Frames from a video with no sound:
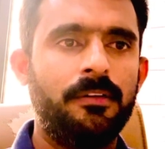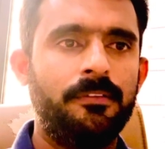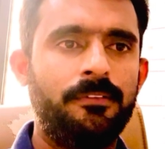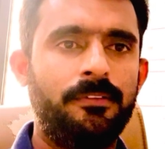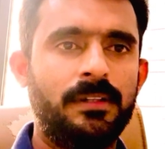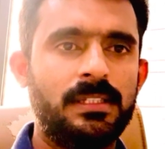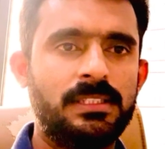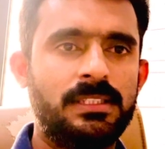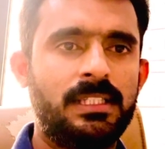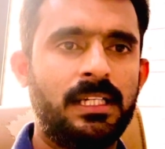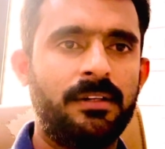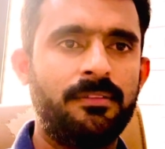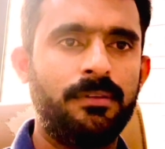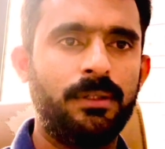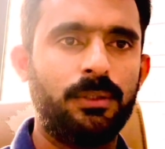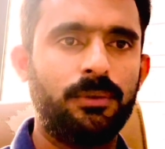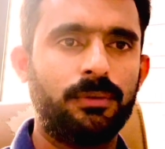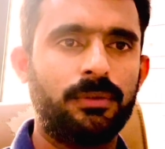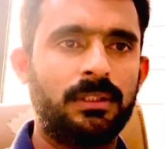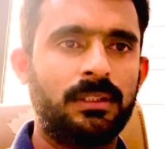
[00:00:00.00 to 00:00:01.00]
1st January
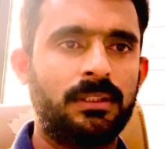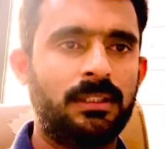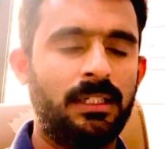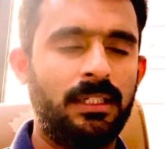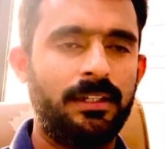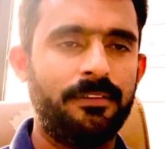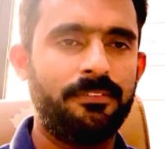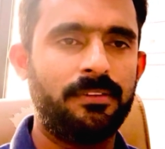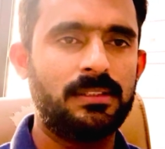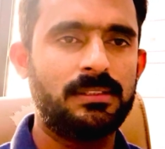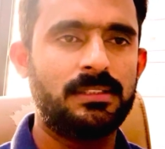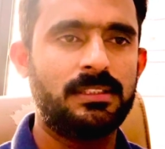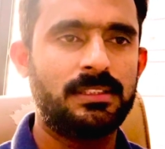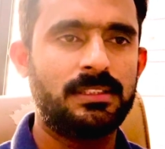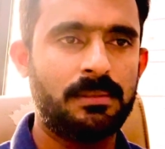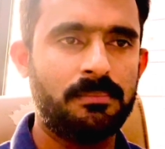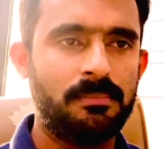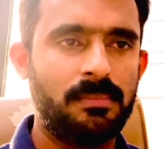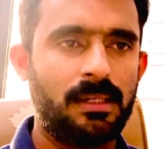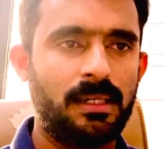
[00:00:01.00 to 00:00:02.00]
to 31st
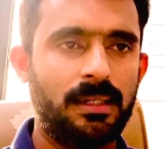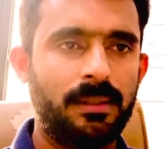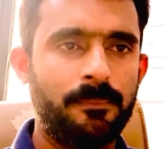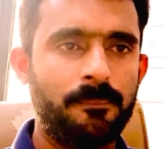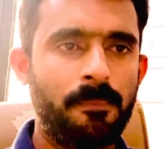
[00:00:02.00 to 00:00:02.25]
December,